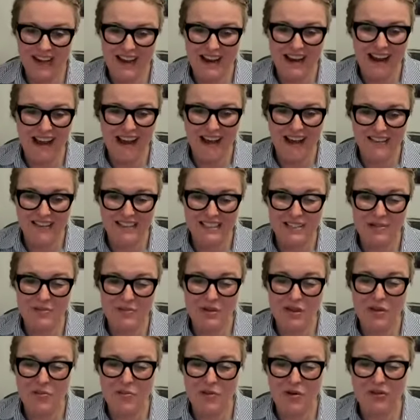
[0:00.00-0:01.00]
It has some
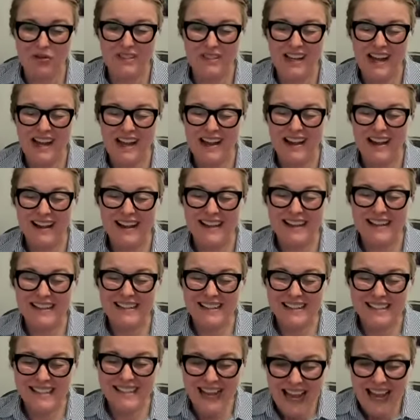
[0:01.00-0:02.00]
of the most
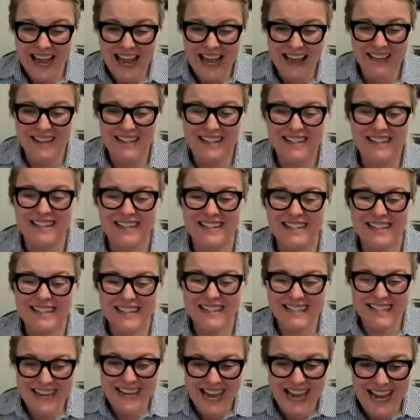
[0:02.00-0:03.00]
talented
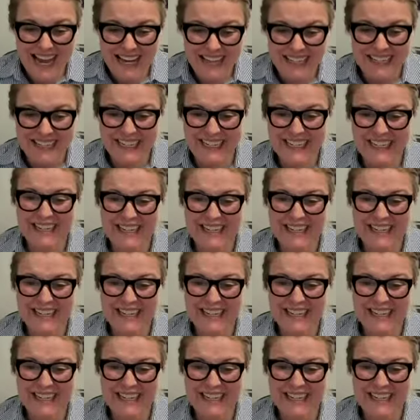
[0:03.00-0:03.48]
tech